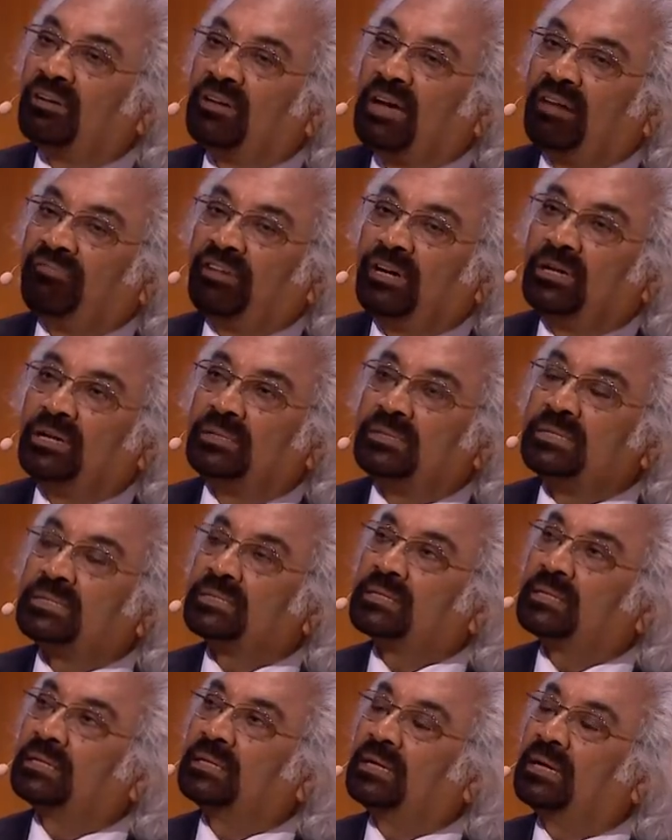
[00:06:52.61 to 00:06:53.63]
of
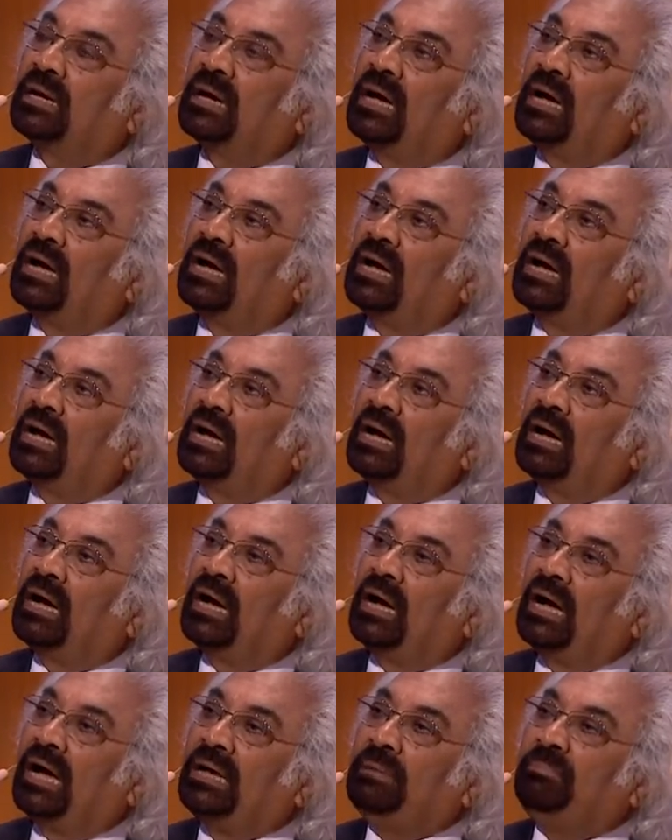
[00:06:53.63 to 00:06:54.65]
governance,
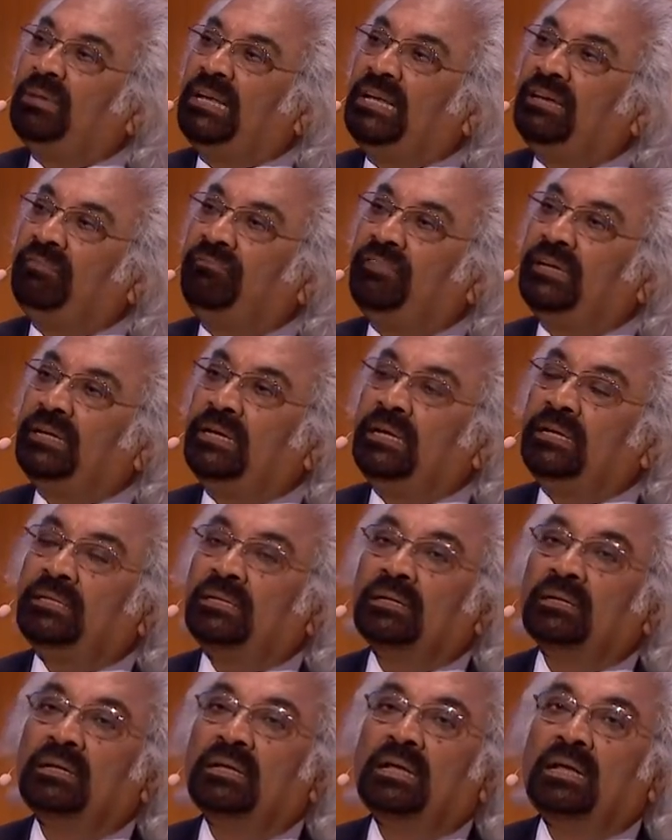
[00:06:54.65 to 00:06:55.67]
I believe we need
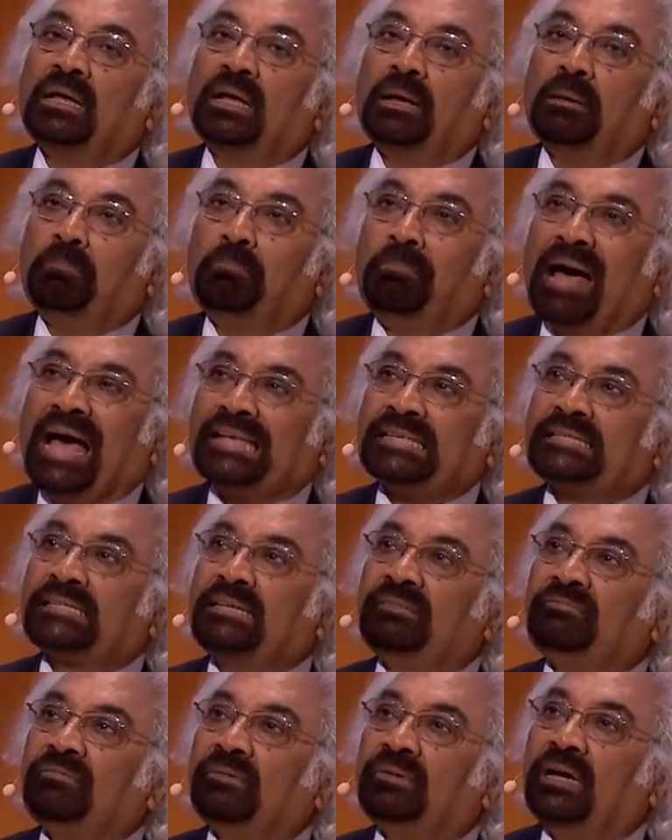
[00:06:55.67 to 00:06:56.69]

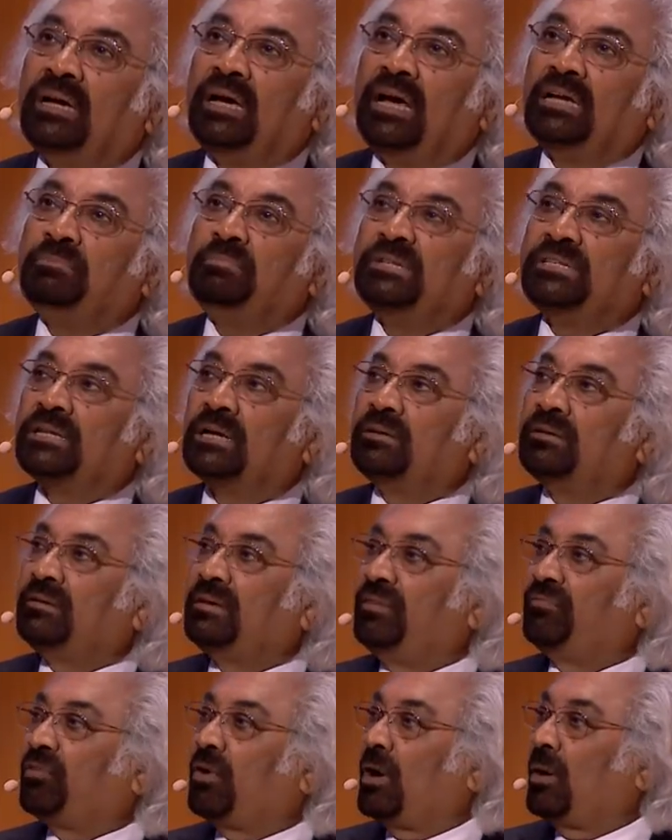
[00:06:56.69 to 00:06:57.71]
massive administrative
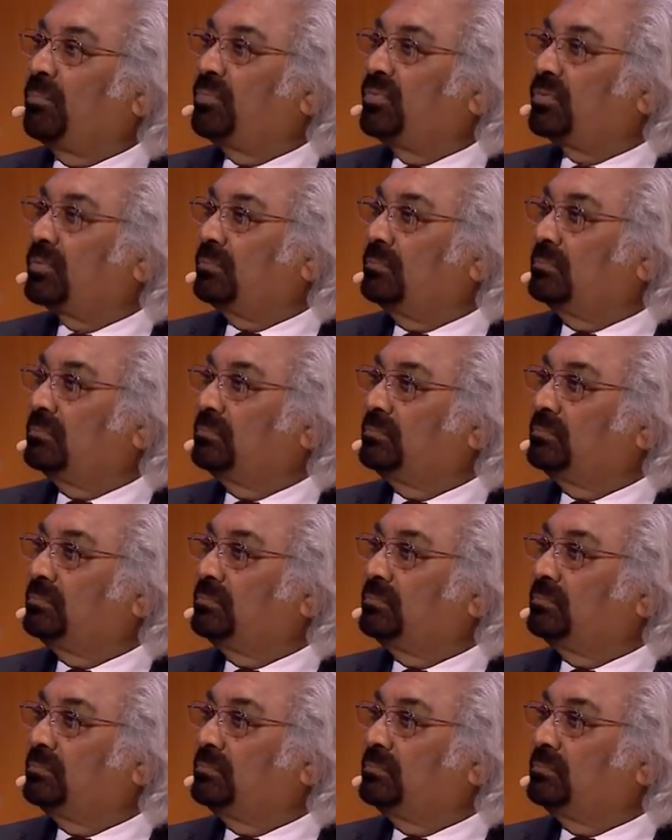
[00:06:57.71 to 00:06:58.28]
reforms.